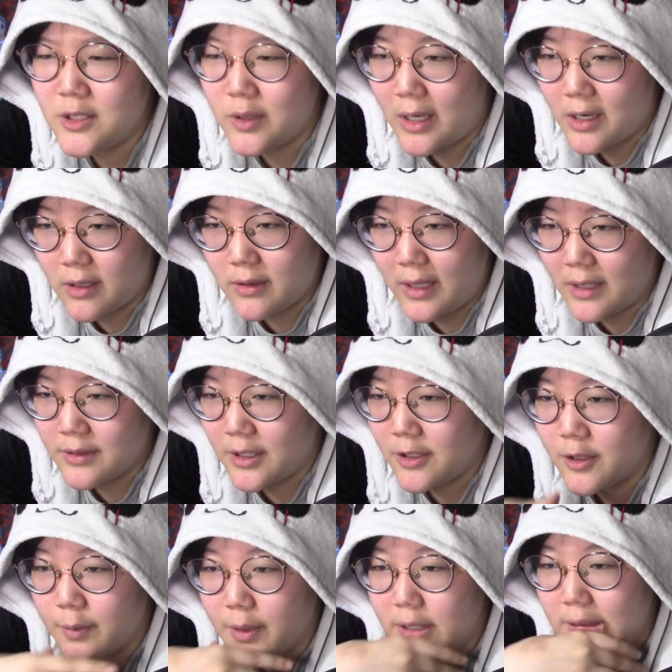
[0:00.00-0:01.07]
so I'll tell
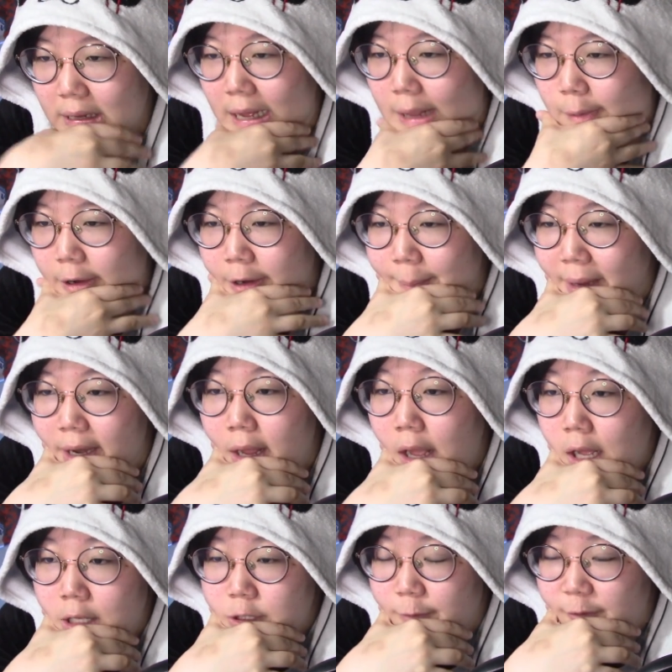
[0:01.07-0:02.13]
you what I recommend.
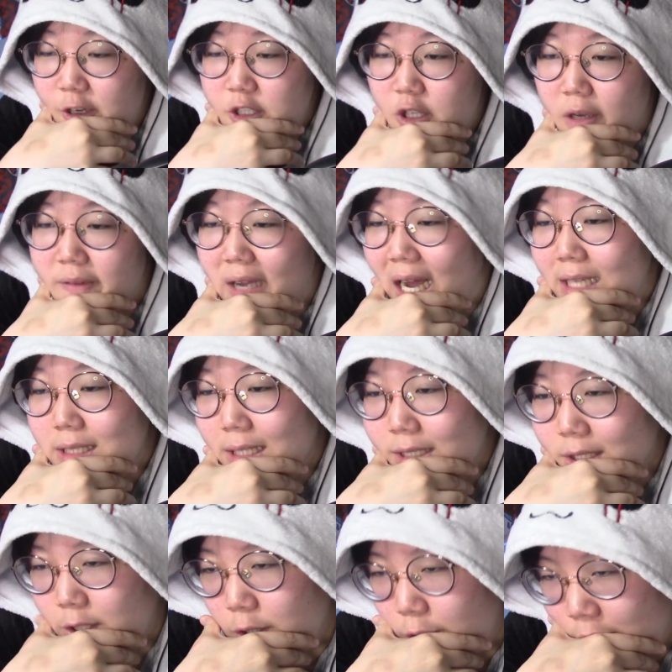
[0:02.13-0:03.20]
So first off,
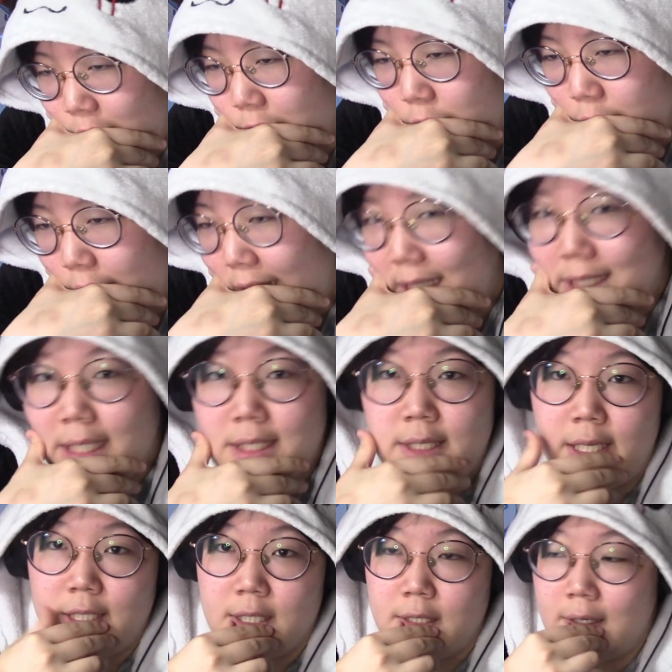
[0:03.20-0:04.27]
Ansatsu Kyoushitsu,
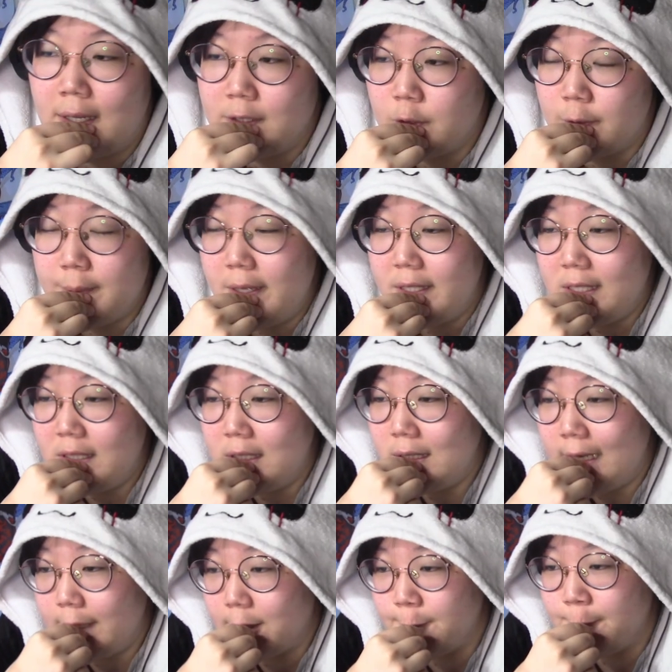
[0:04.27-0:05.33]
Assassination Classroom. This is
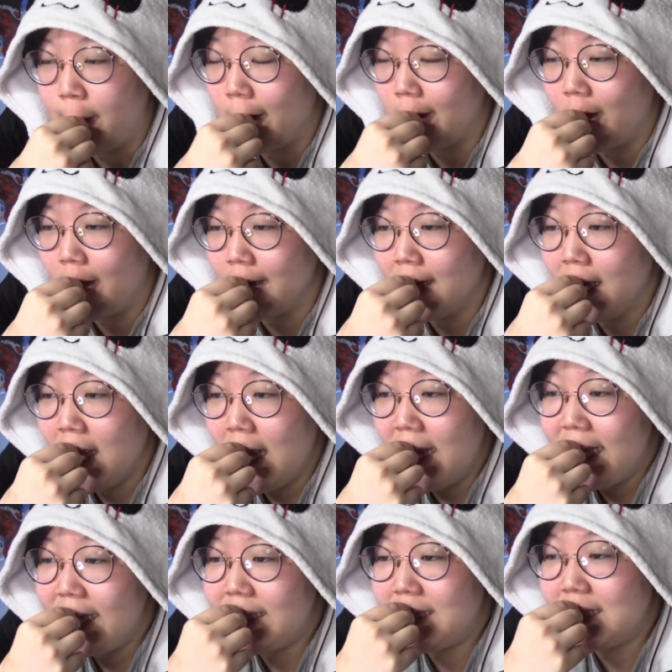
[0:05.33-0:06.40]
like spot on.
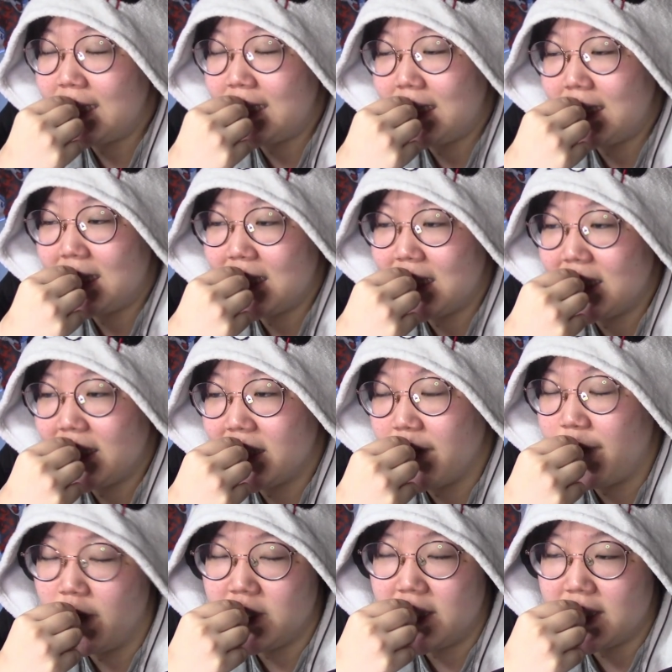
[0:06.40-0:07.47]
It's just, the
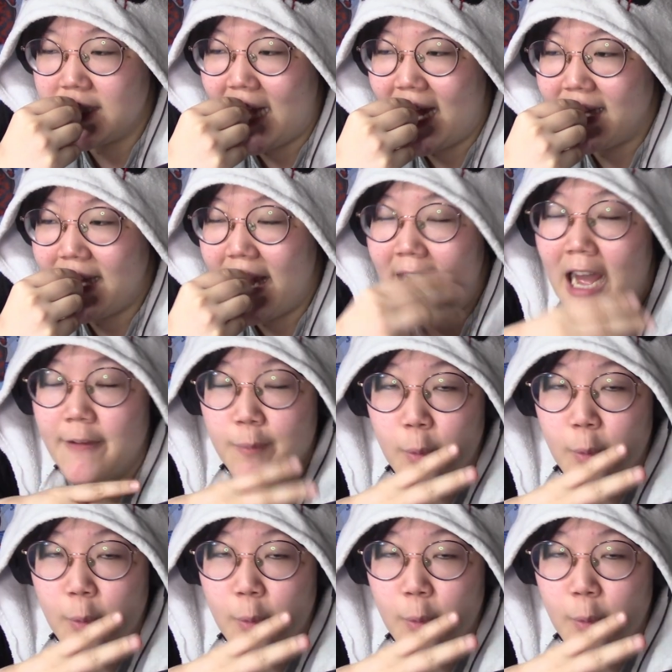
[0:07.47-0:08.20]
difference is that they have